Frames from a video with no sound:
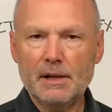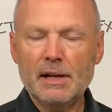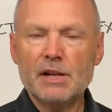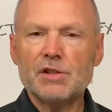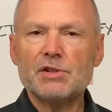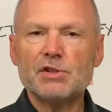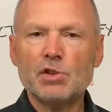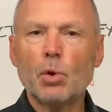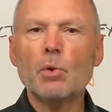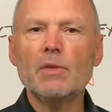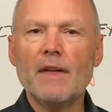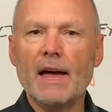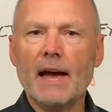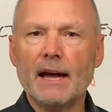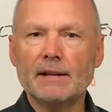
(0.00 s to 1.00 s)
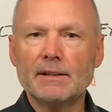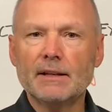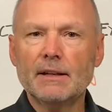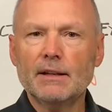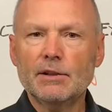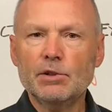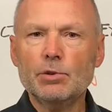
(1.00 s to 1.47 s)
so that
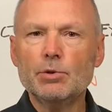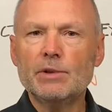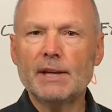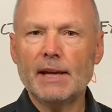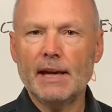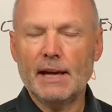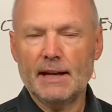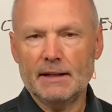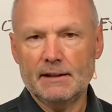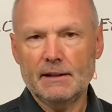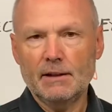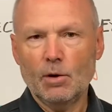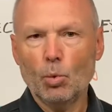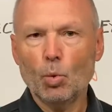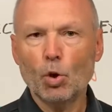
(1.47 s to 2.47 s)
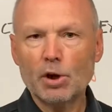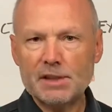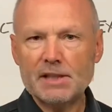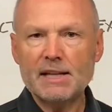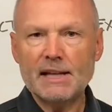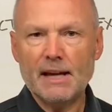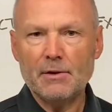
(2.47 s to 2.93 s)
you can work
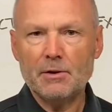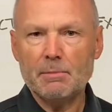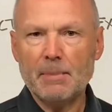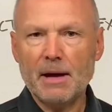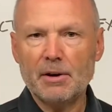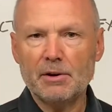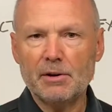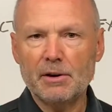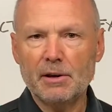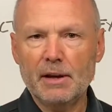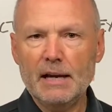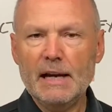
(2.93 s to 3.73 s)
together better